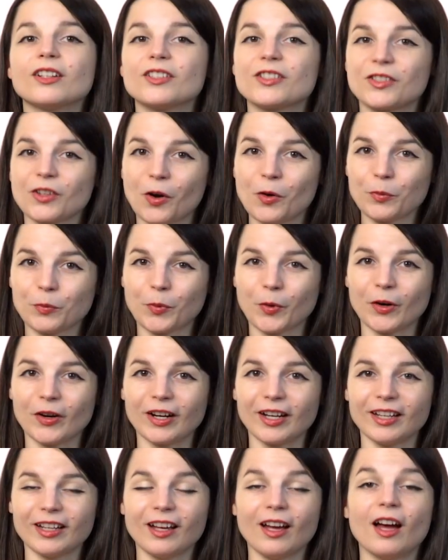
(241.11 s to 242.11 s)
Don't
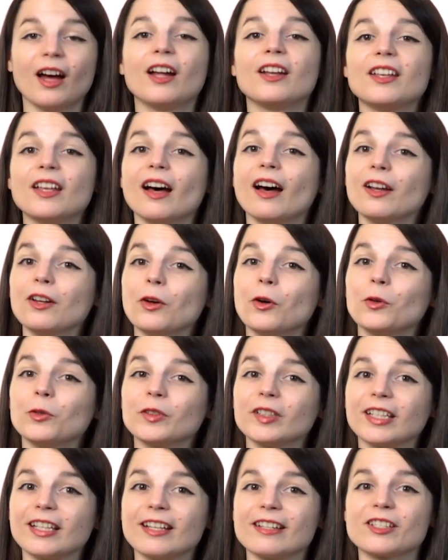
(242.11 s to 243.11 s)
worry. Not
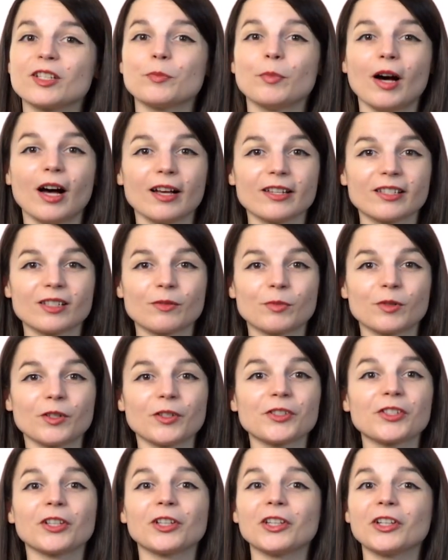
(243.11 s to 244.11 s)
only is it possible
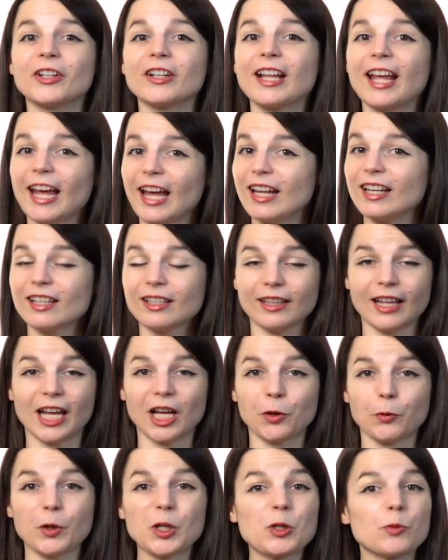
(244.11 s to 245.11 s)
to learn any
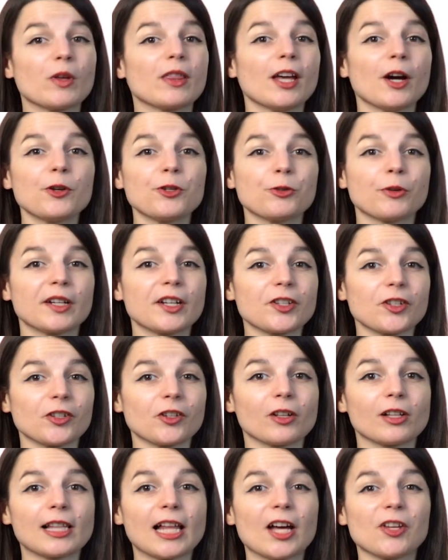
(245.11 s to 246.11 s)
language without
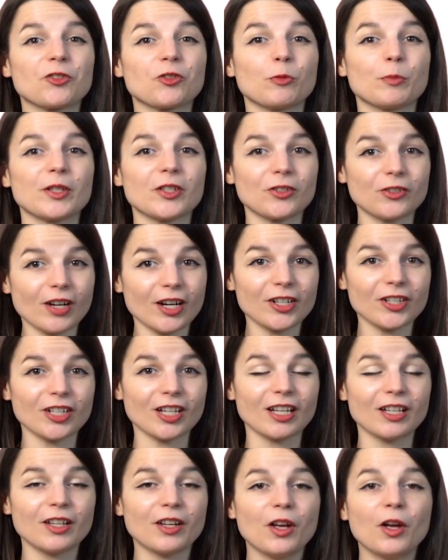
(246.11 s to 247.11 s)
traditional classroom
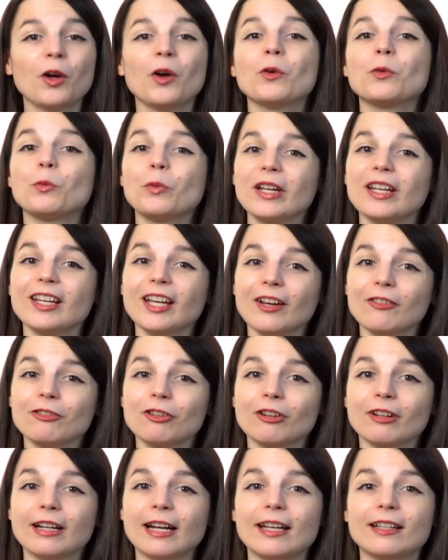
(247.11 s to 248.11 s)
instruction, we have
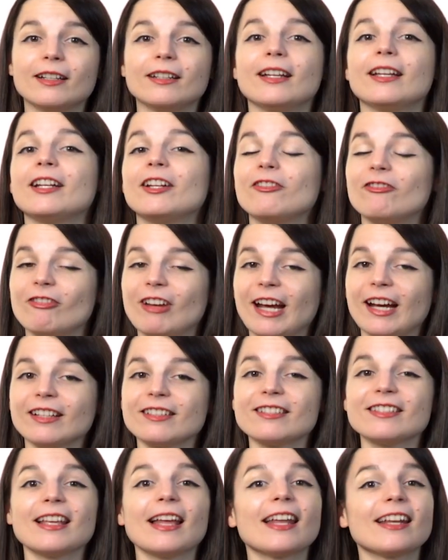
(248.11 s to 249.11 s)
created an
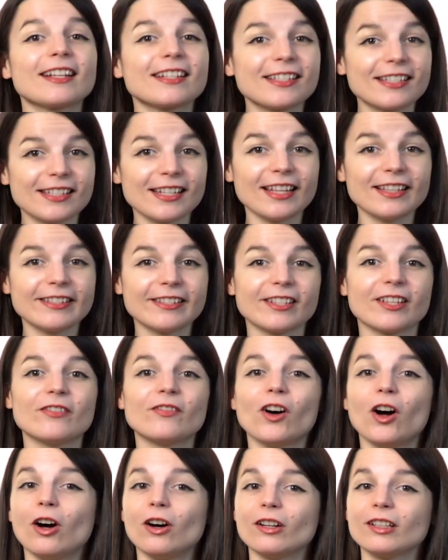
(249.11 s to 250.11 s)
advanced and extensive
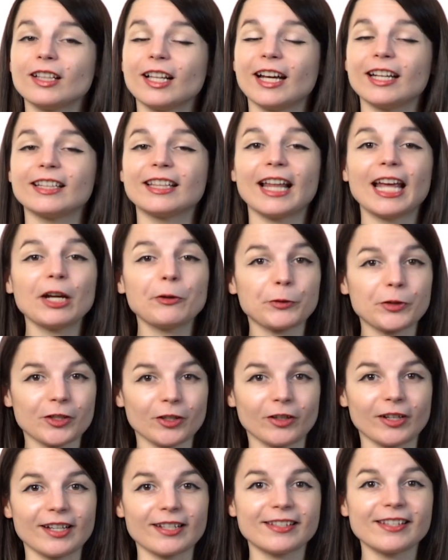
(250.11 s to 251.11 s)
online language
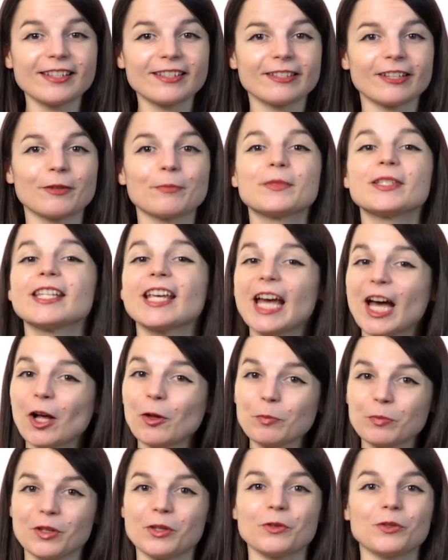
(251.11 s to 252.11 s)
learning system to
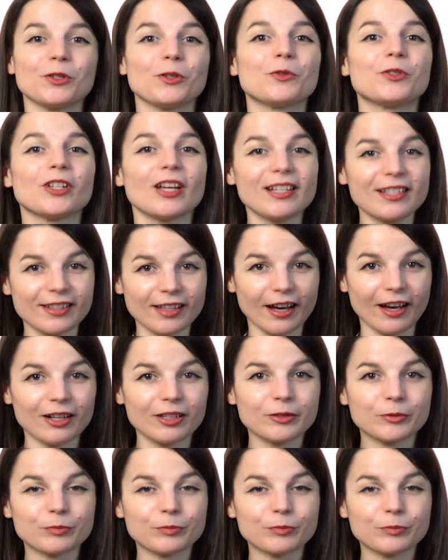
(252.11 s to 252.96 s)
help you do just that.